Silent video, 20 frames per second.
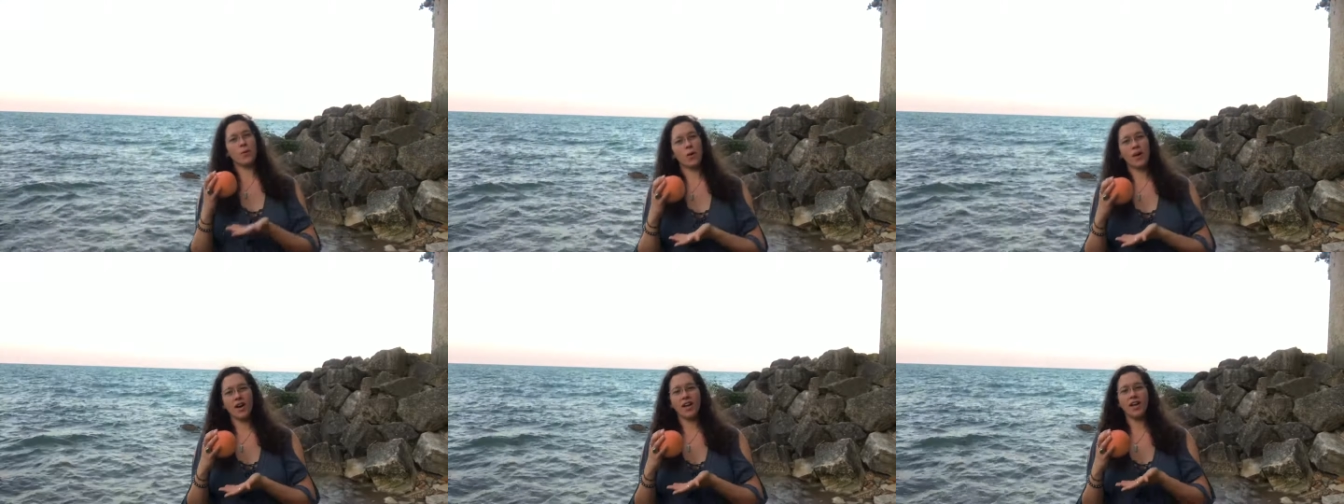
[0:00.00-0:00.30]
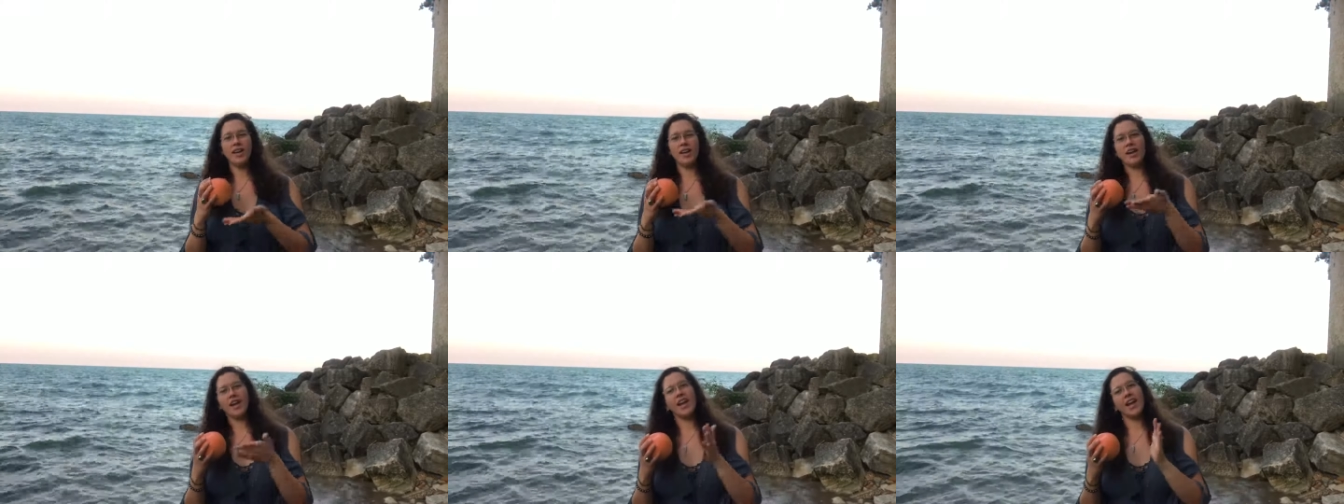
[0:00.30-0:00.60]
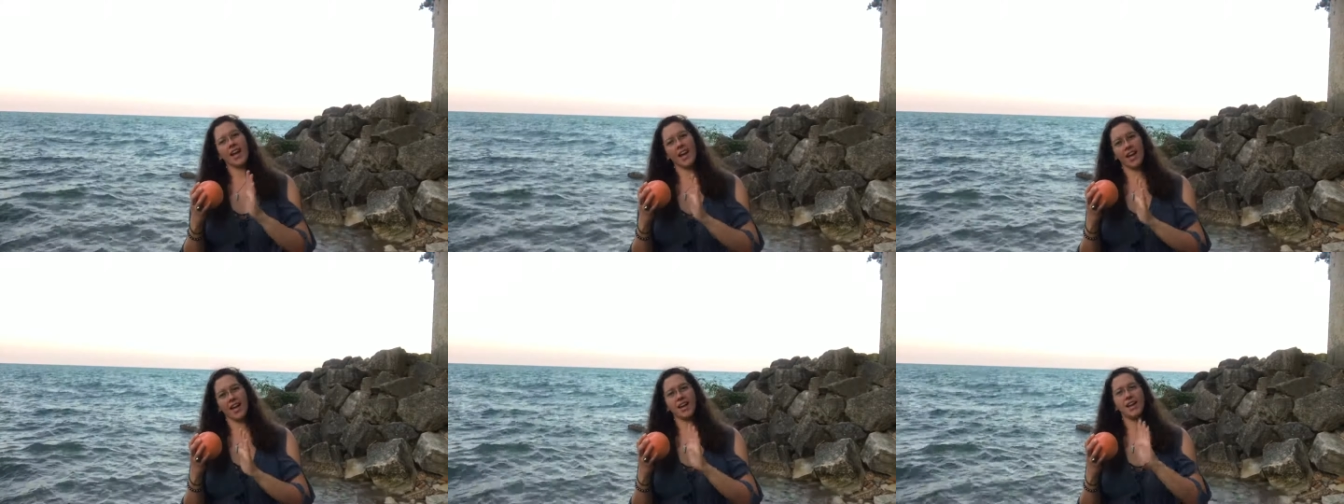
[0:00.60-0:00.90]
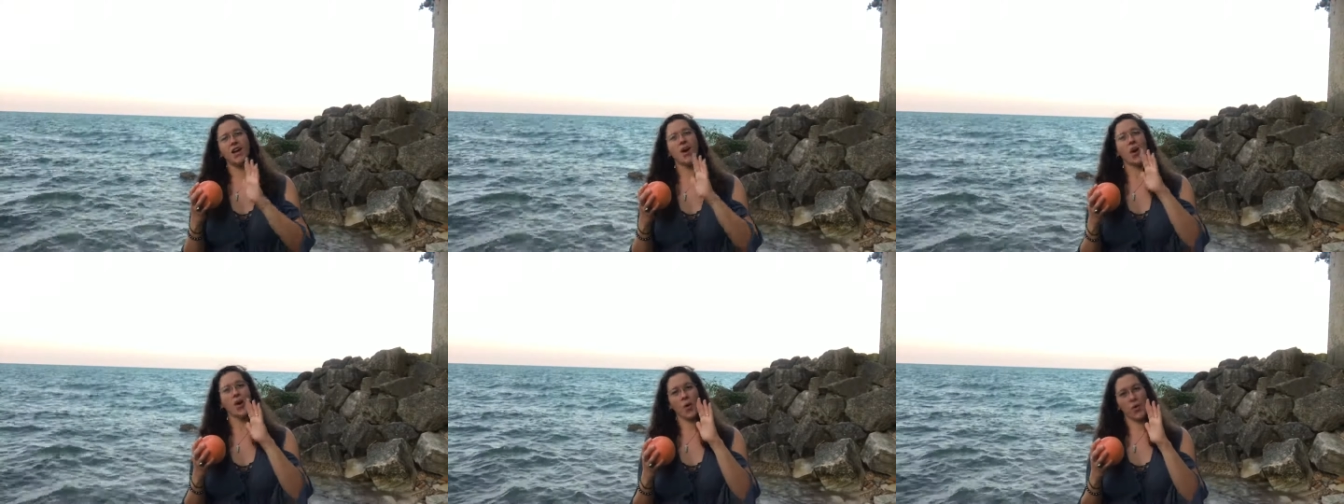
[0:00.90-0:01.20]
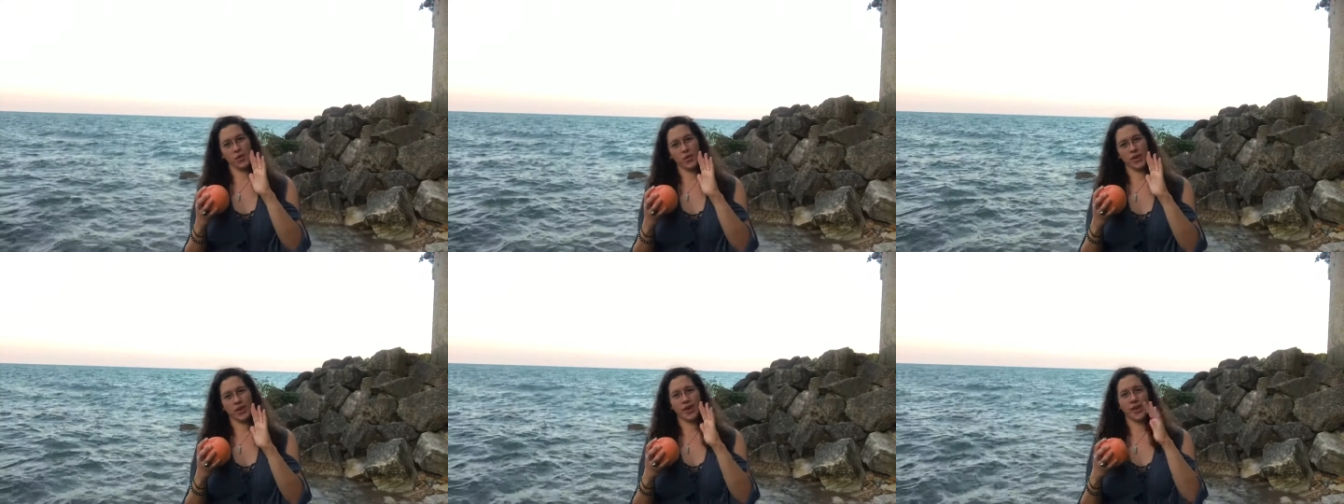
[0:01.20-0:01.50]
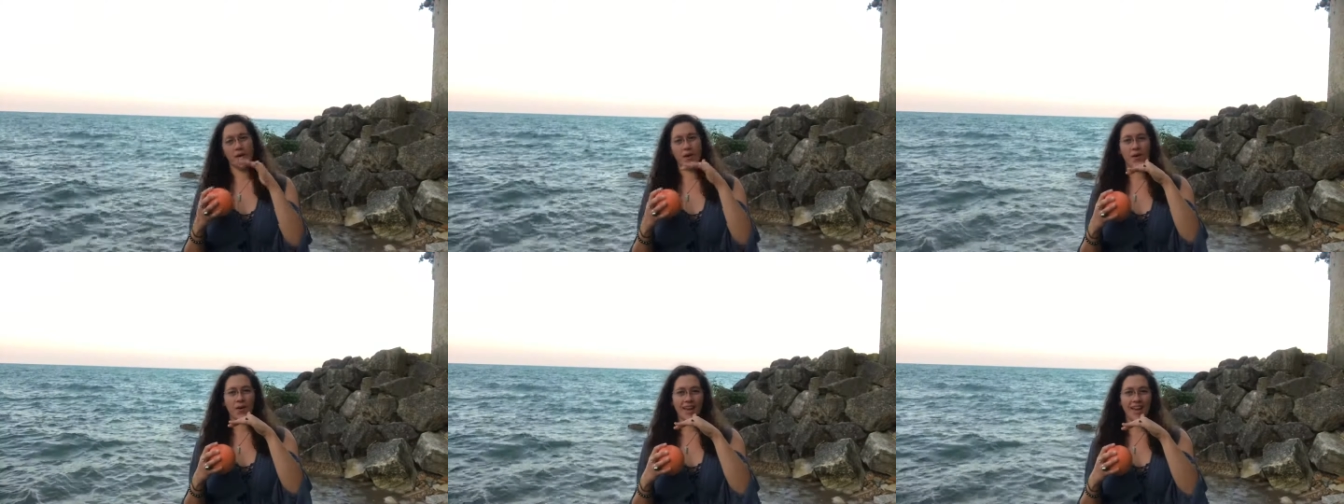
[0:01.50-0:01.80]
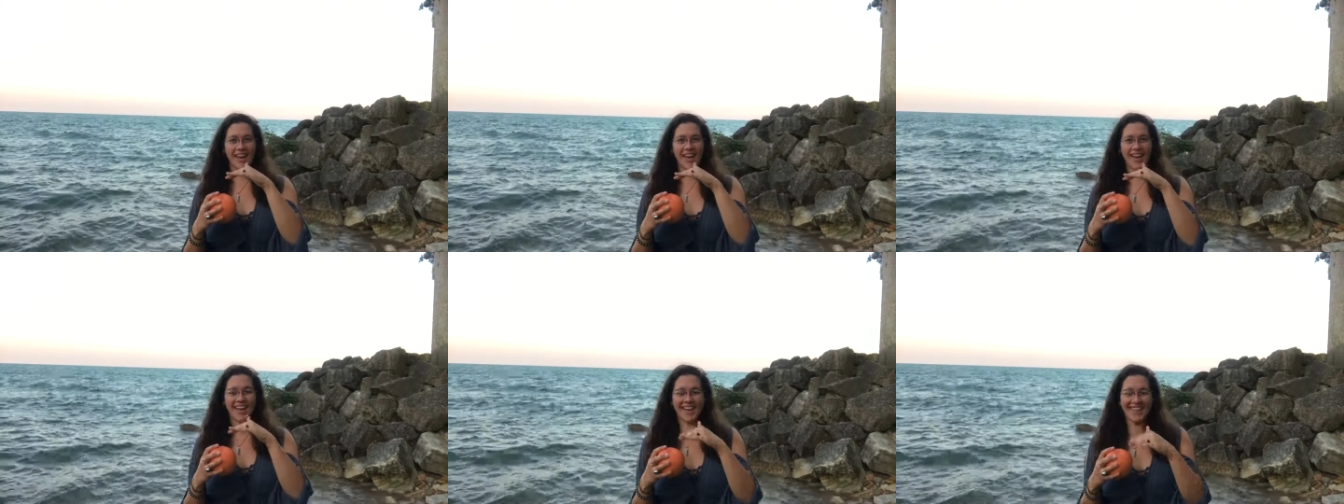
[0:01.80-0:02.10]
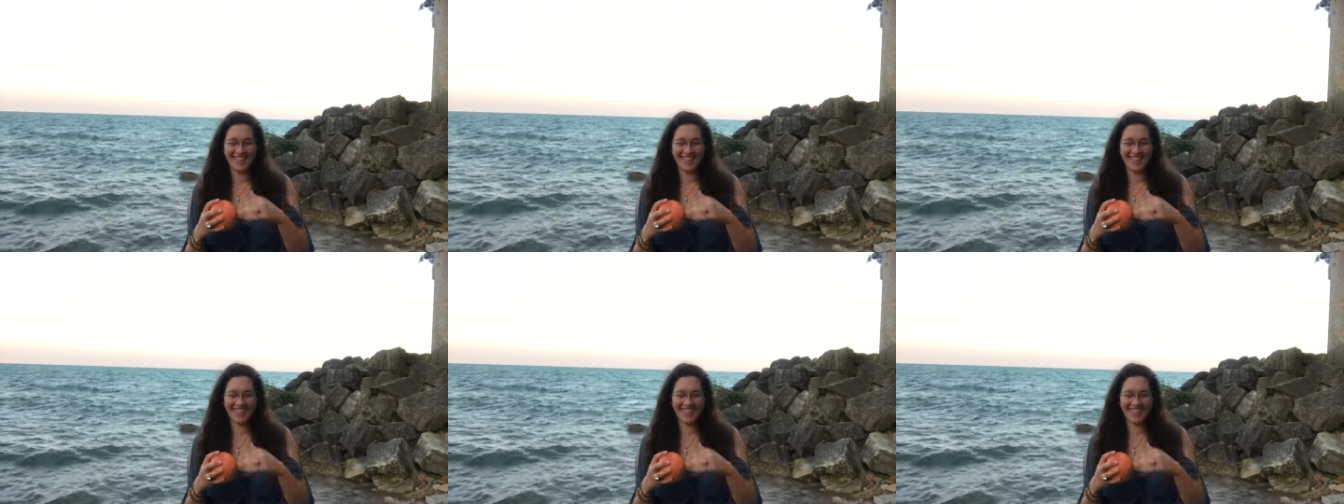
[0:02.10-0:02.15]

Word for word: One and only, okay?